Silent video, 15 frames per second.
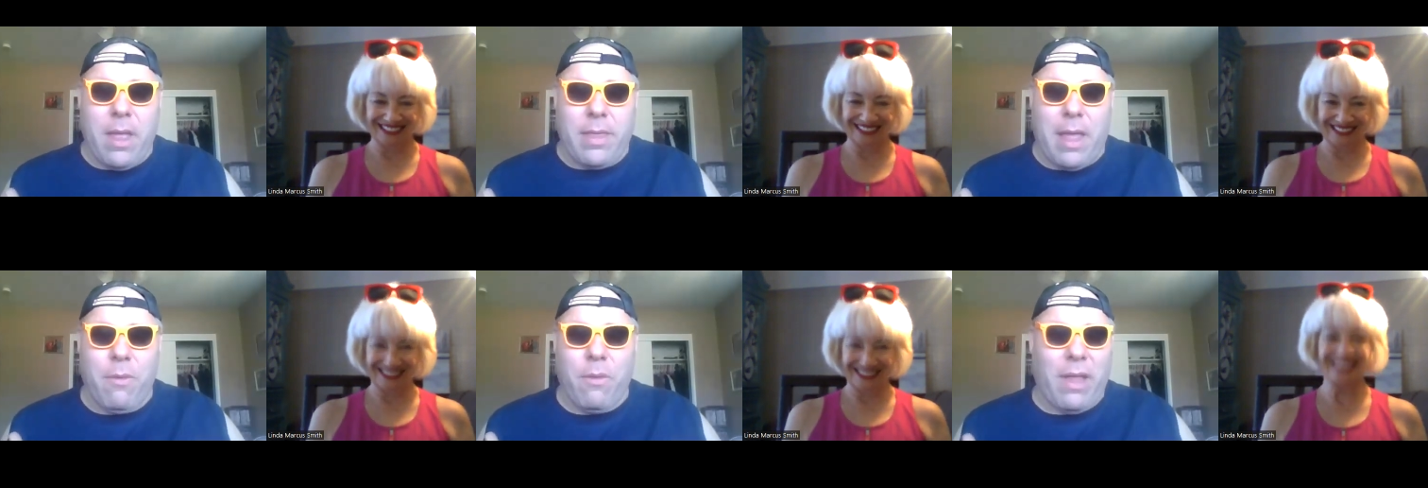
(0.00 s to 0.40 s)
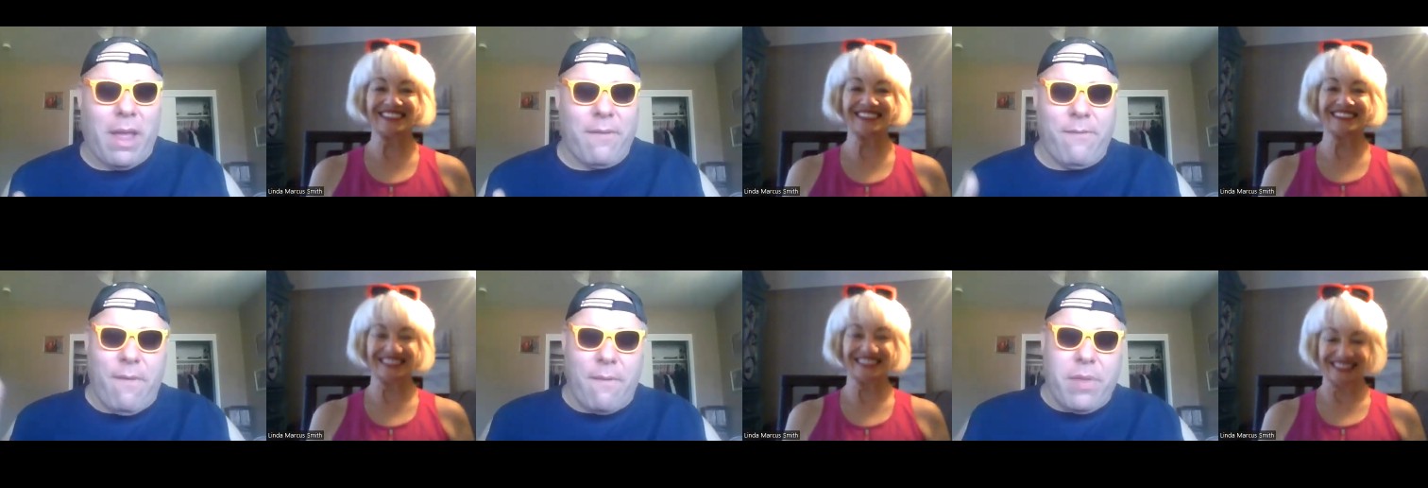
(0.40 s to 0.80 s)
Speaker 1: They were
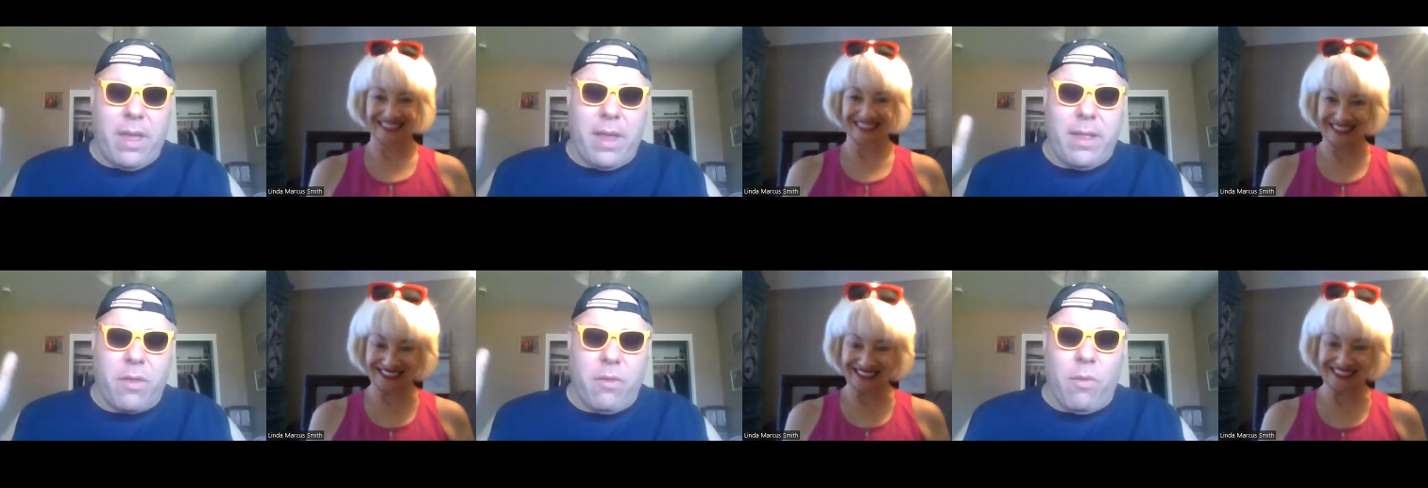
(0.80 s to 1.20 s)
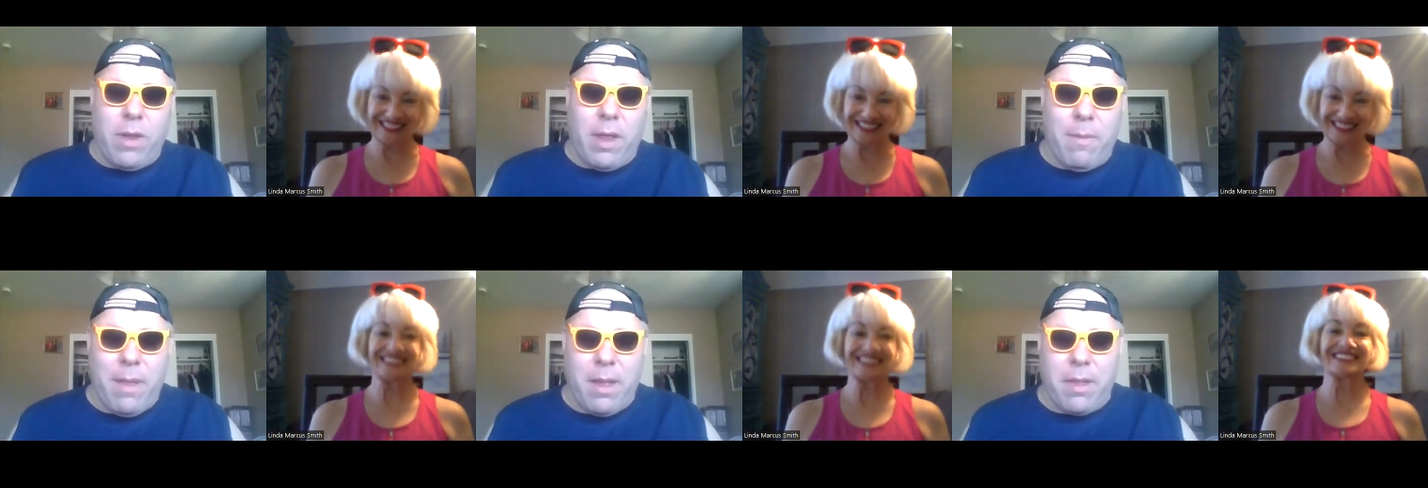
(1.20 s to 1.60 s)
like 15 to
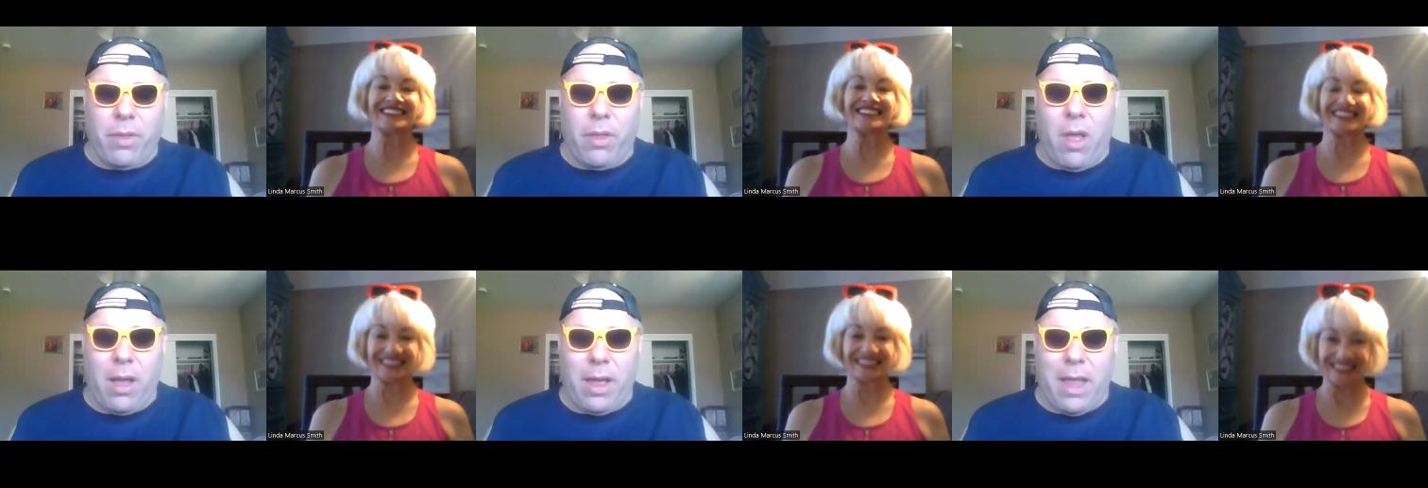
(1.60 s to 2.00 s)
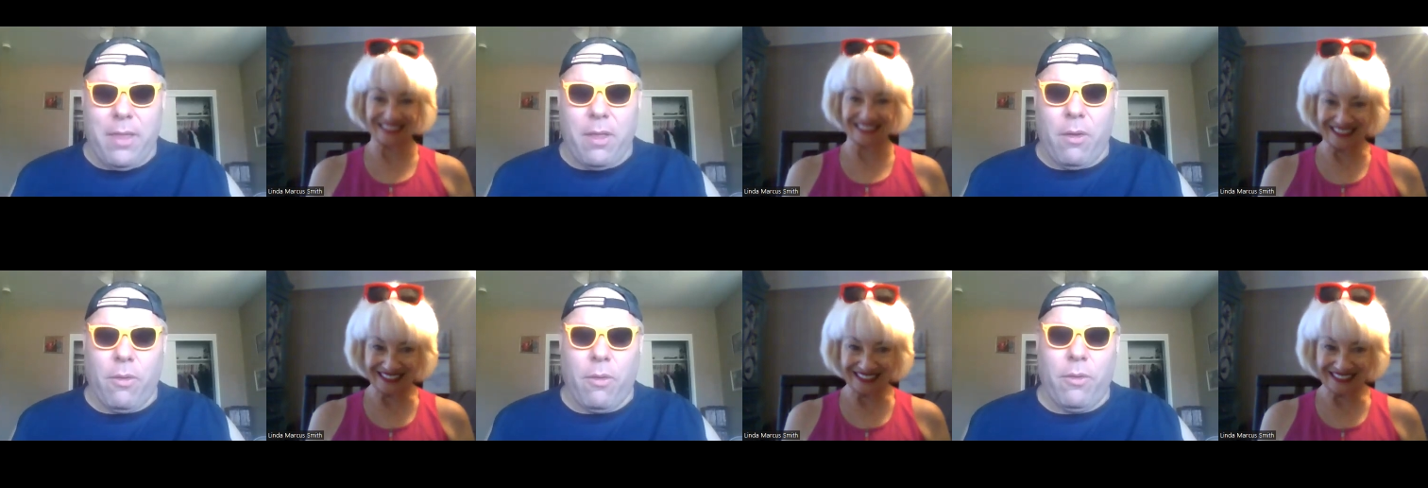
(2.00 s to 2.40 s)
20 minutes long
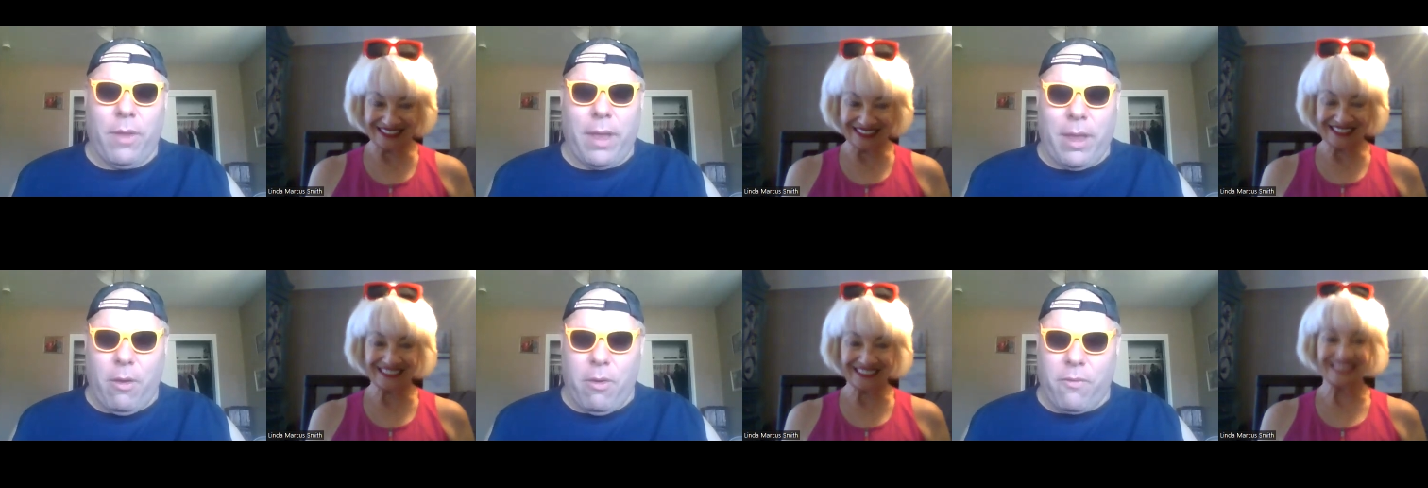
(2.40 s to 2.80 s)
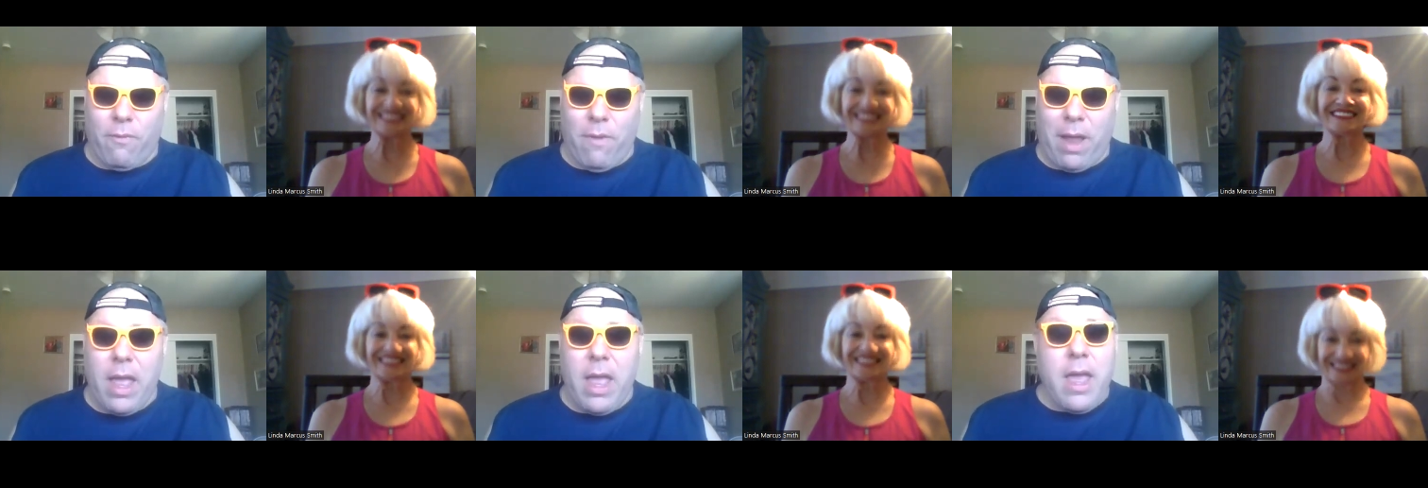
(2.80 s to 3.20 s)
in the early years,
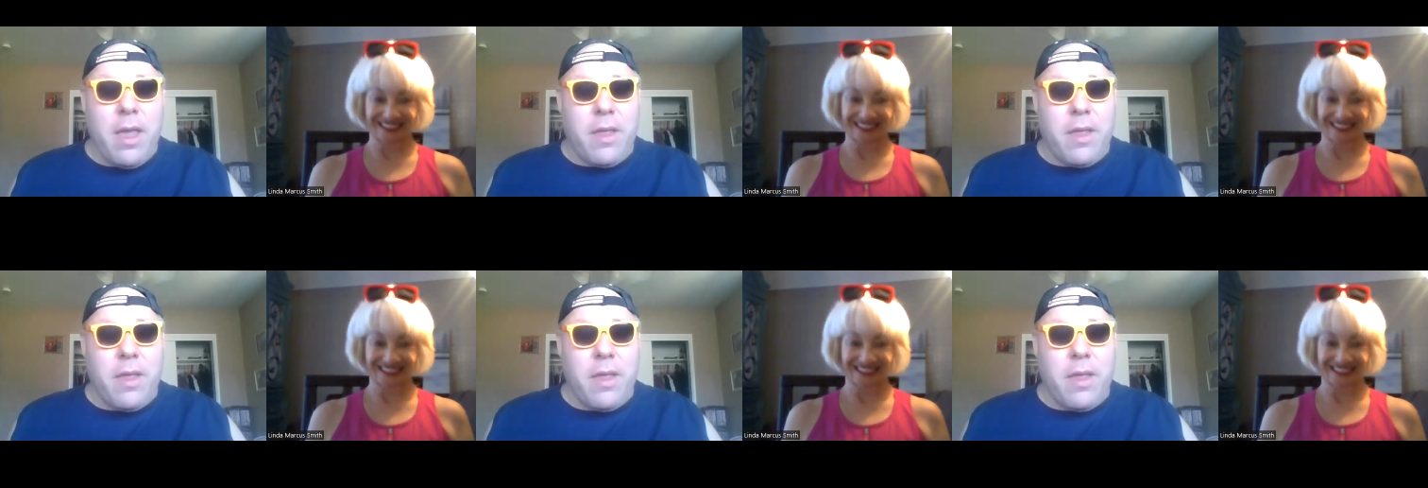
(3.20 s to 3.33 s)
right?